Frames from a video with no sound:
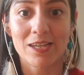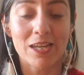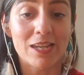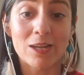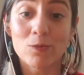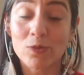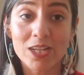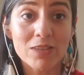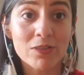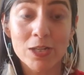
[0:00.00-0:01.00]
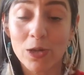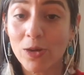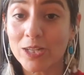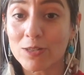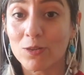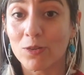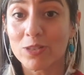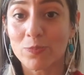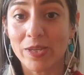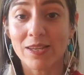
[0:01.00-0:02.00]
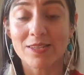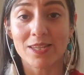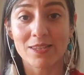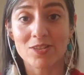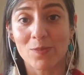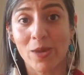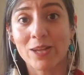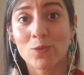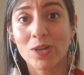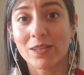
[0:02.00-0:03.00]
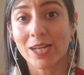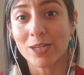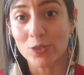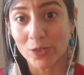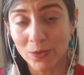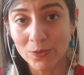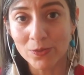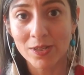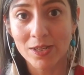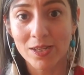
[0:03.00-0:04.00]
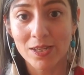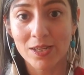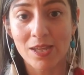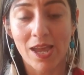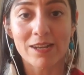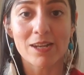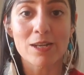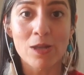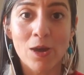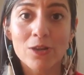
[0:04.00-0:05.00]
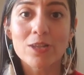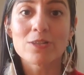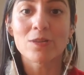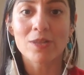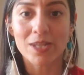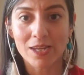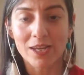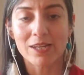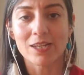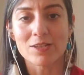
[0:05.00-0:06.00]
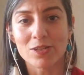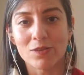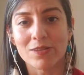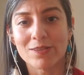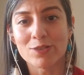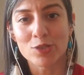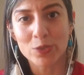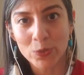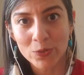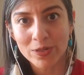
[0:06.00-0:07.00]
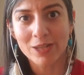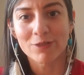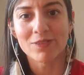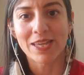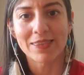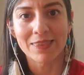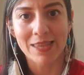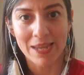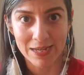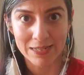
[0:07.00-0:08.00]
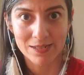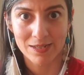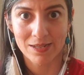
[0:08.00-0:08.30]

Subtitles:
And I wouldn't even know how to hold space in the shamanic way that I do had I not tuned in into the story of that land.